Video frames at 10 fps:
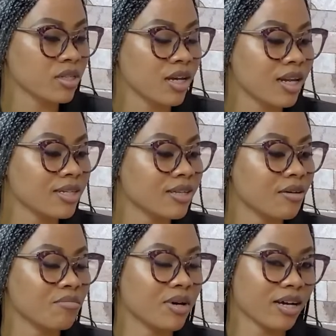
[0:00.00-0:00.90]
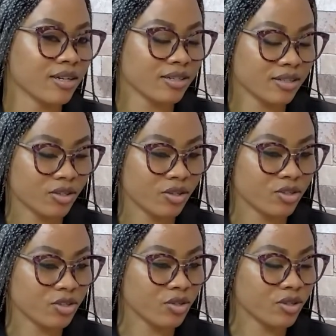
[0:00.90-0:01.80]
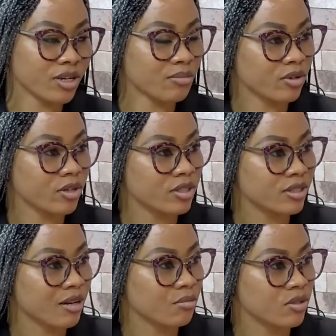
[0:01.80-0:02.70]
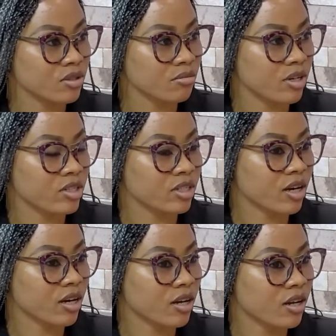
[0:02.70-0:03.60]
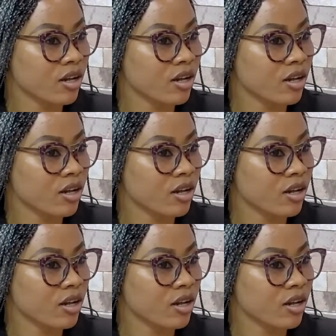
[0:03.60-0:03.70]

Now, let's get back, you know, to Deborah Samuel's murder.